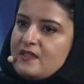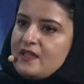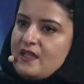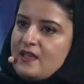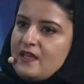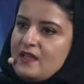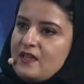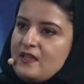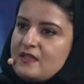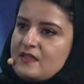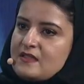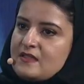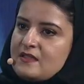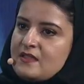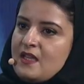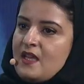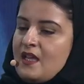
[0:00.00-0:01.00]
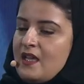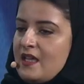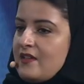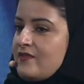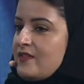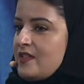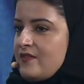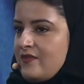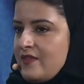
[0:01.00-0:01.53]
realized,
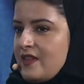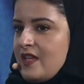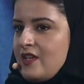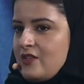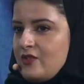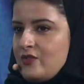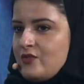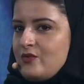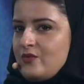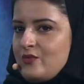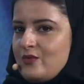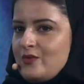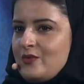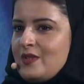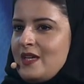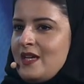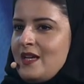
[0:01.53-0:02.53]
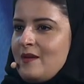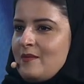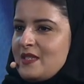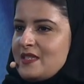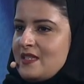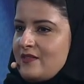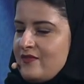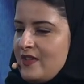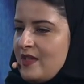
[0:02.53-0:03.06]
even if they knew,
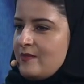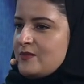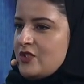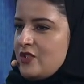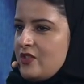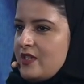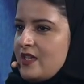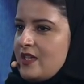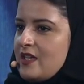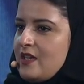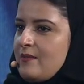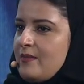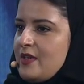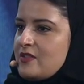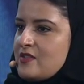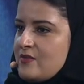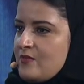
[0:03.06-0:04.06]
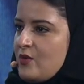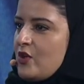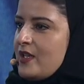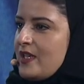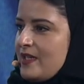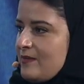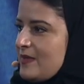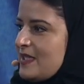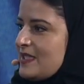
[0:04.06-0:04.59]
but if I'm talking about small
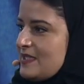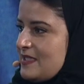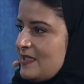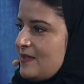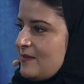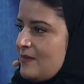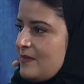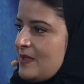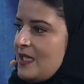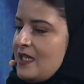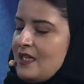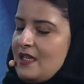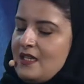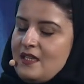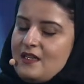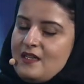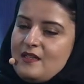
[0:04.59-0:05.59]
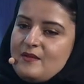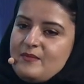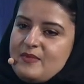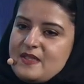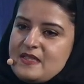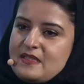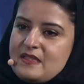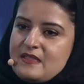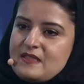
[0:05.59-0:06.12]
and medium
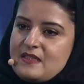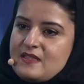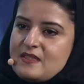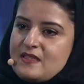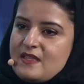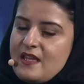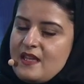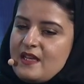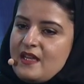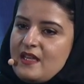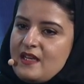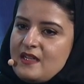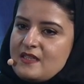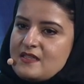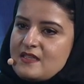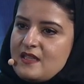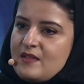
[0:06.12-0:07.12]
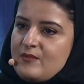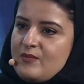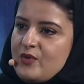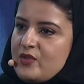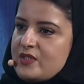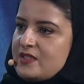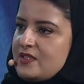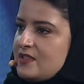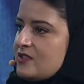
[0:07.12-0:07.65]
businesses, they realize the
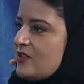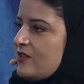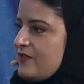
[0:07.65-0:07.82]
importance